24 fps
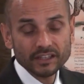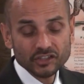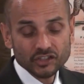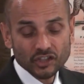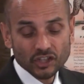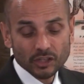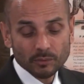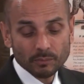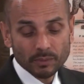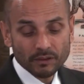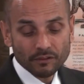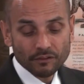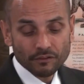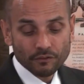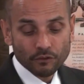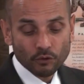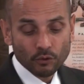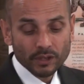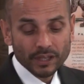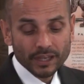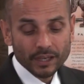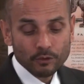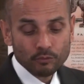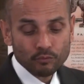It's going to be
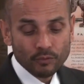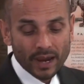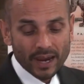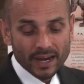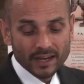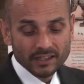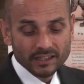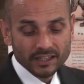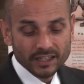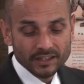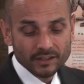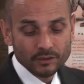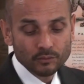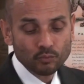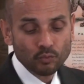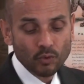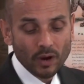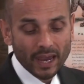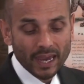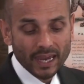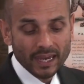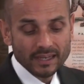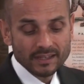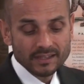fully erected and
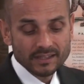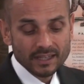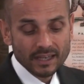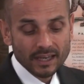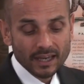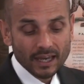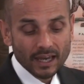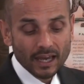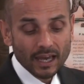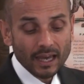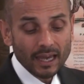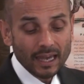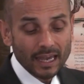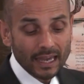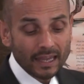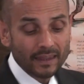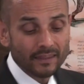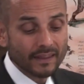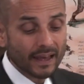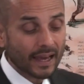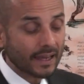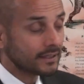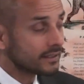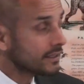raised
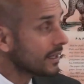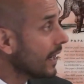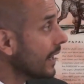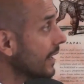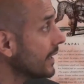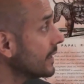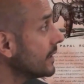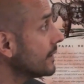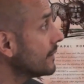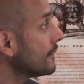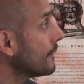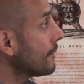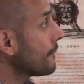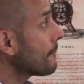in that day.